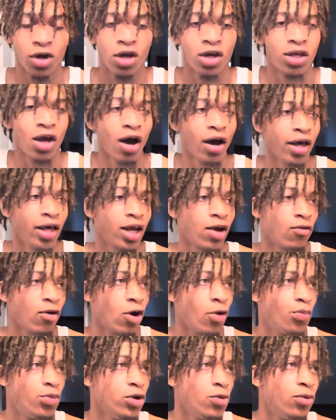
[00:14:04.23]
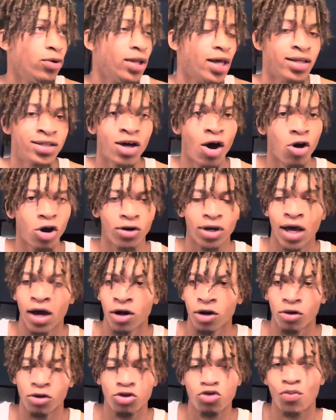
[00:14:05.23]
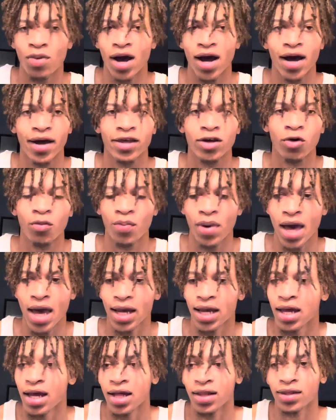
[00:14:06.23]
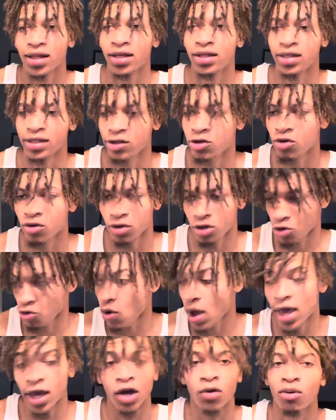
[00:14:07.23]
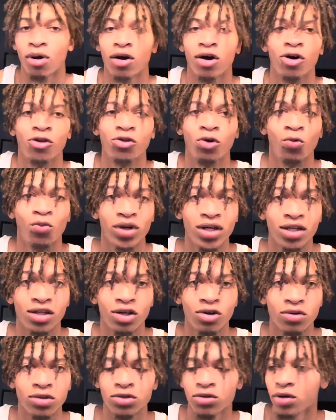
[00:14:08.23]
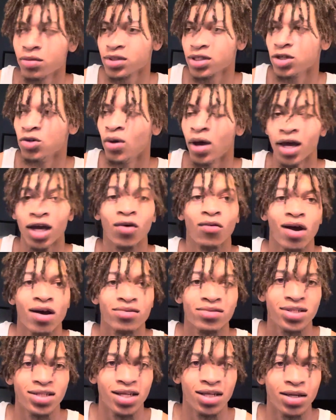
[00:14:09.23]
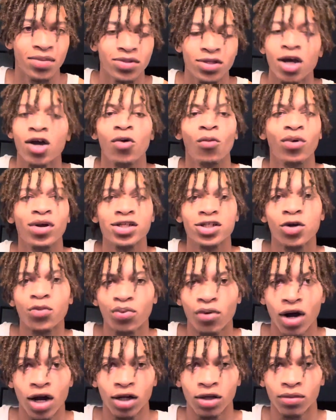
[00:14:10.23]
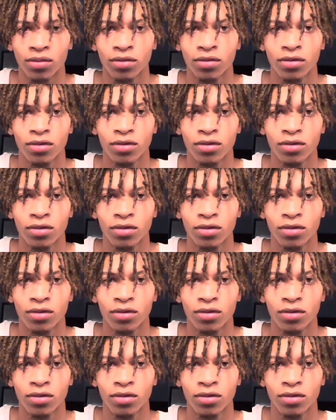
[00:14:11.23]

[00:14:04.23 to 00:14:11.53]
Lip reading: Y'all hang around people that talk down on you behind your back, that you hang around other weak dudes. You know what I'm saying? You hang around simps. What is your problem?